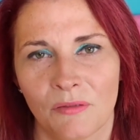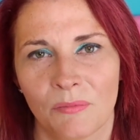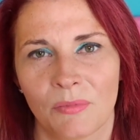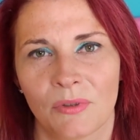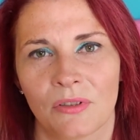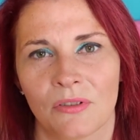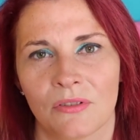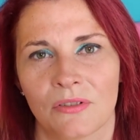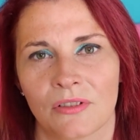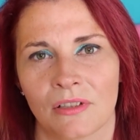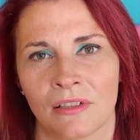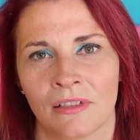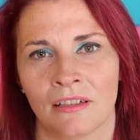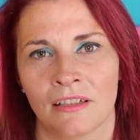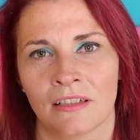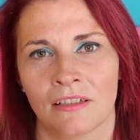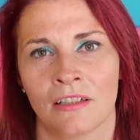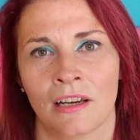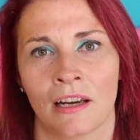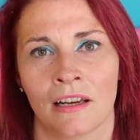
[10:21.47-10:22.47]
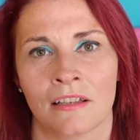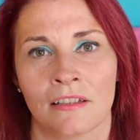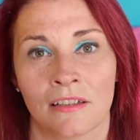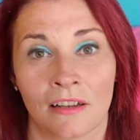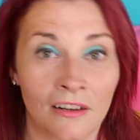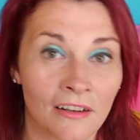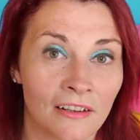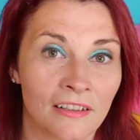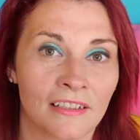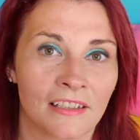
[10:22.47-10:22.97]
because I like chatting to
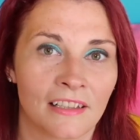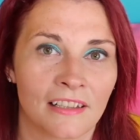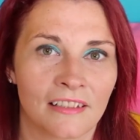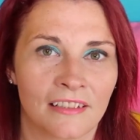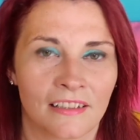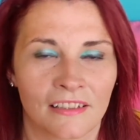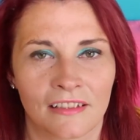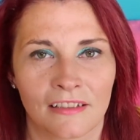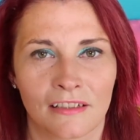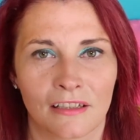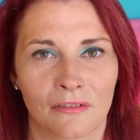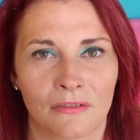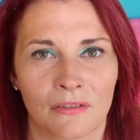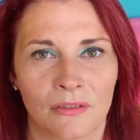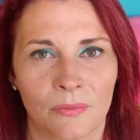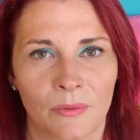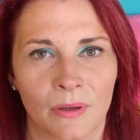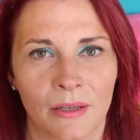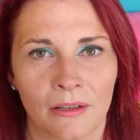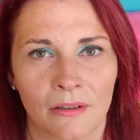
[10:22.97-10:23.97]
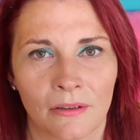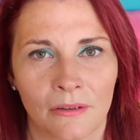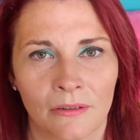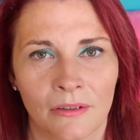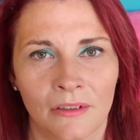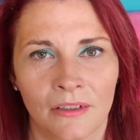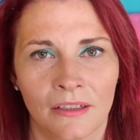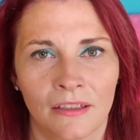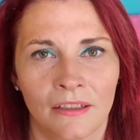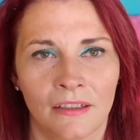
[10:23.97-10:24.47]
artists and stuff as well.